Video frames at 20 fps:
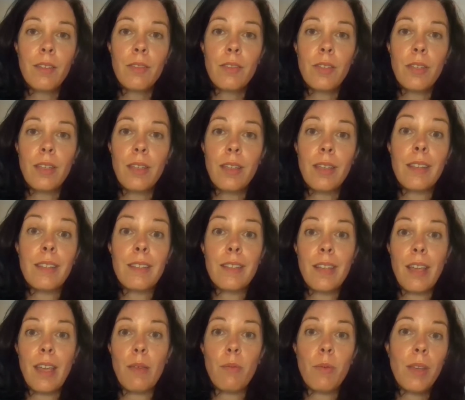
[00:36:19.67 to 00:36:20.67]
to
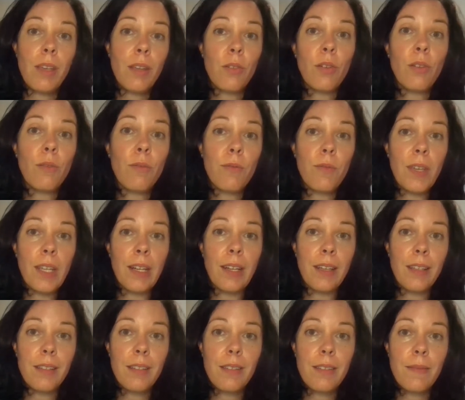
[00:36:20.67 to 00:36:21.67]
escape it and not feel
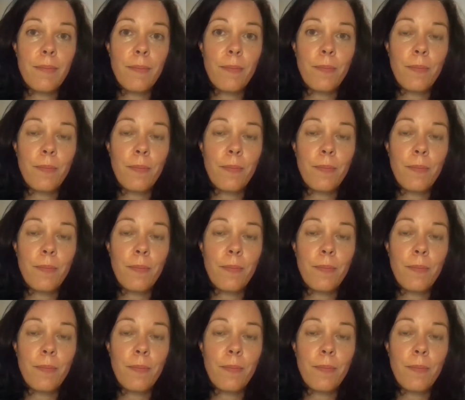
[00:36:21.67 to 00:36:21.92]
it.